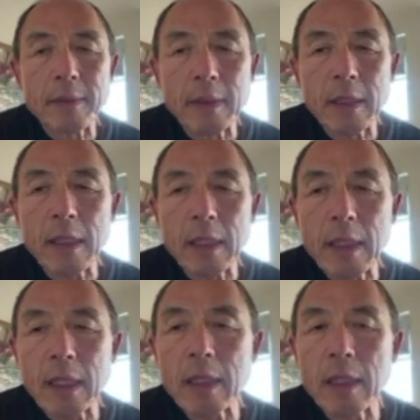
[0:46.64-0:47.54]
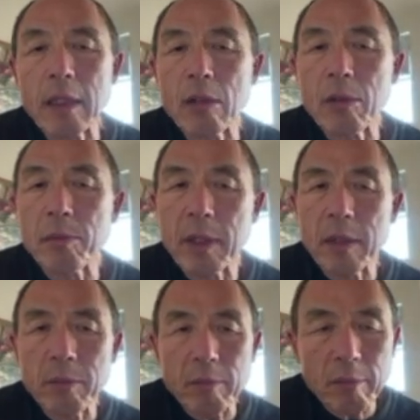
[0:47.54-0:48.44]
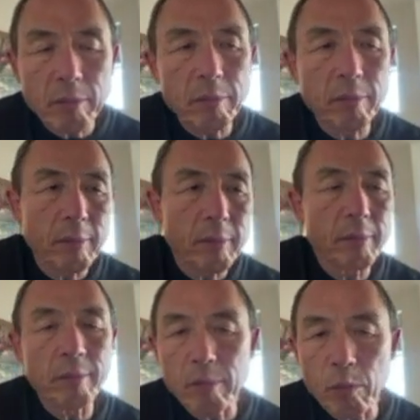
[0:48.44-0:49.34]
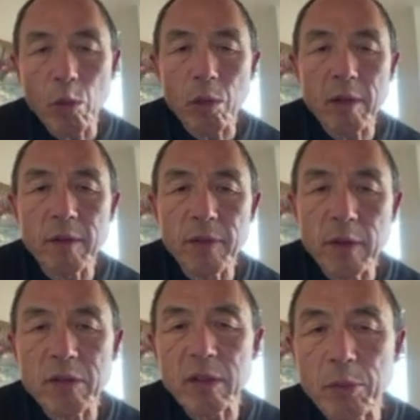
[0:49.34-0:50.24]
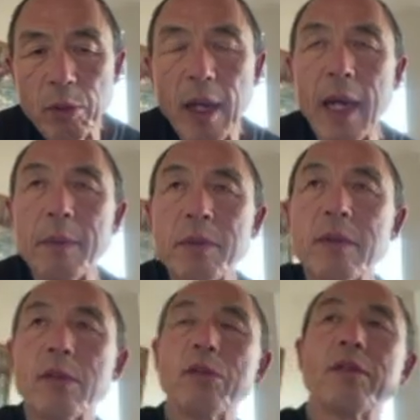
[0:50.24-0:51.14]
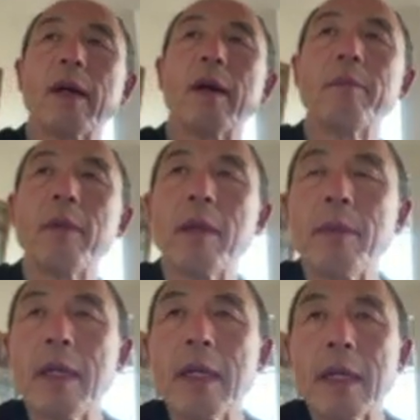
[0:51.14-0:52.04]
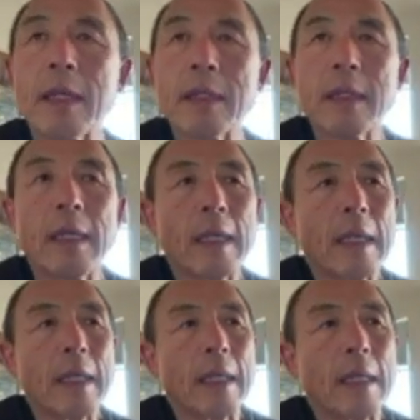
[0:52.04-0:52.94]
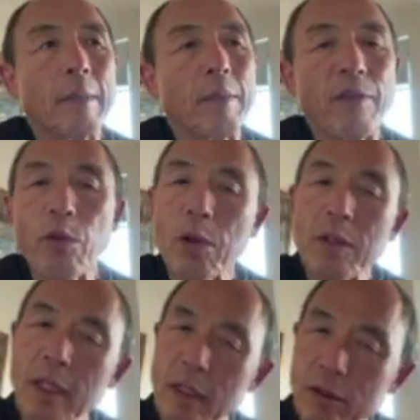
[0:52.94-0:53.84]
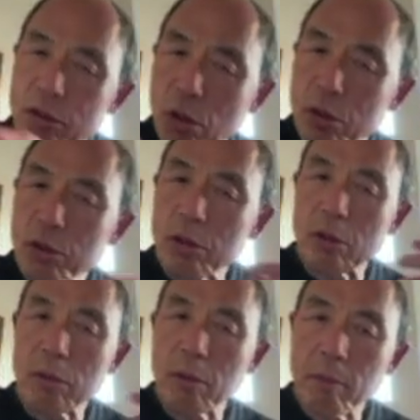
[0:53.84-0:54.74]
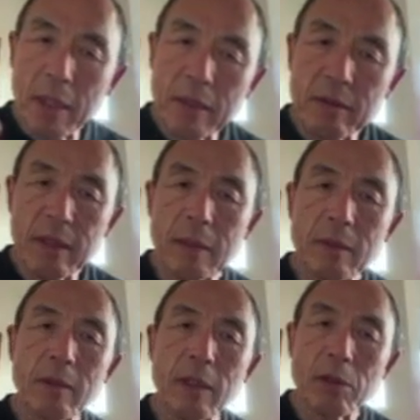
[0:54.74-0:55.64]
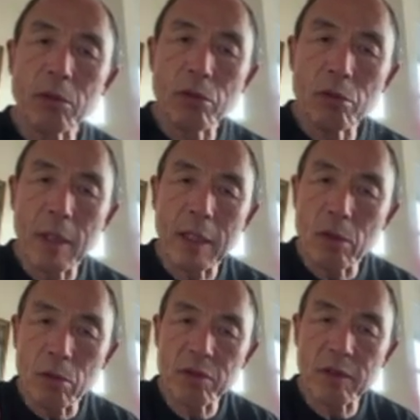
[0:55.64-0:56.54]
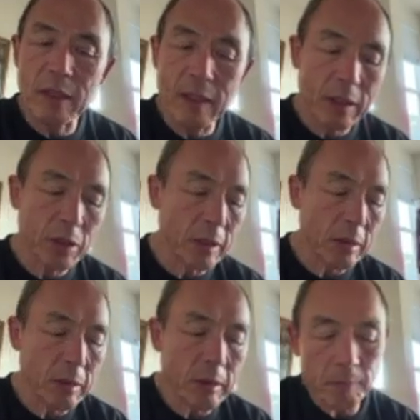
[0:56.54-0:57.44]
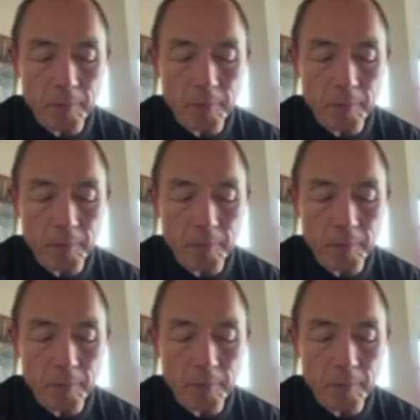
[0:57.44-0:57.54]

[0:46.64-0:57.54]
it can get a little bit more confusing perhaps to some maybe. And before things start to make sense and you make those connections,